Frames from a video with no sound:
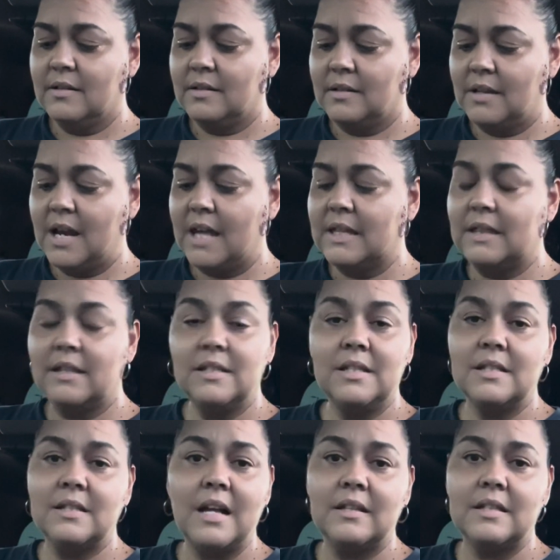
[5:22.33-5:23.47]
that this
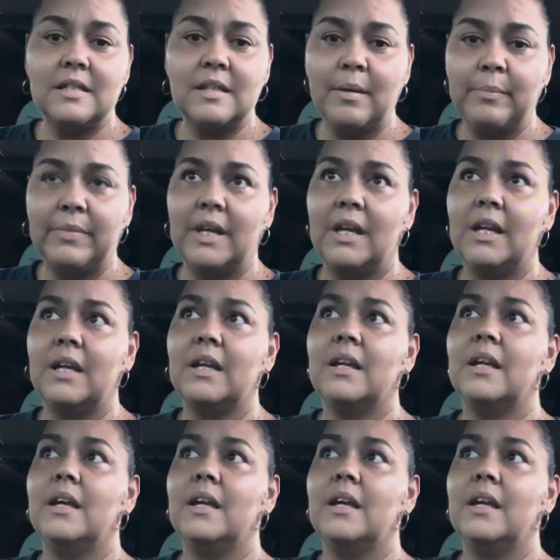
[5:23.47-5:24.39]
is not something